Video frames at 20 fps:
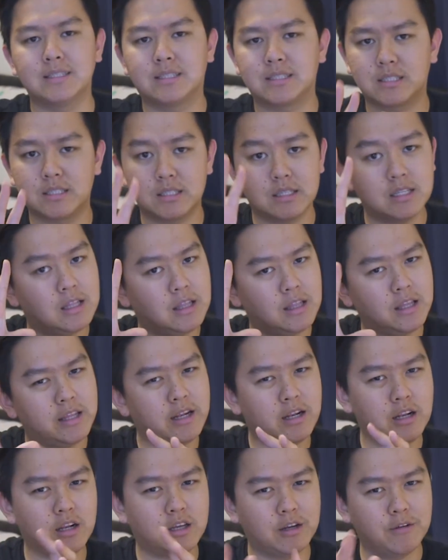it's a
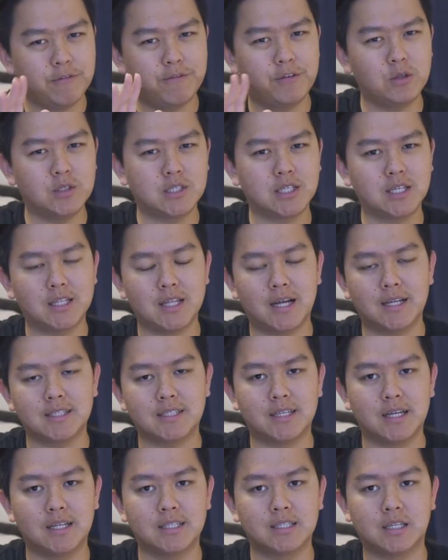little confusing in that
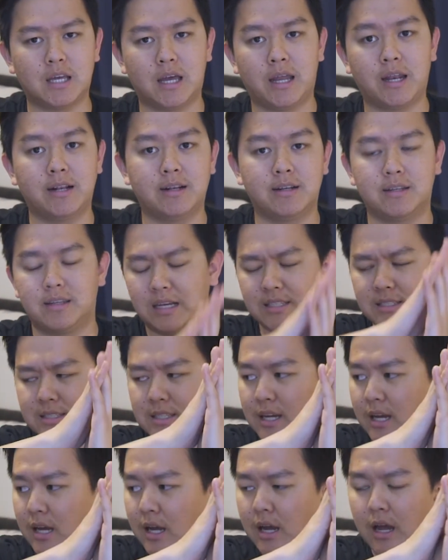sense and that's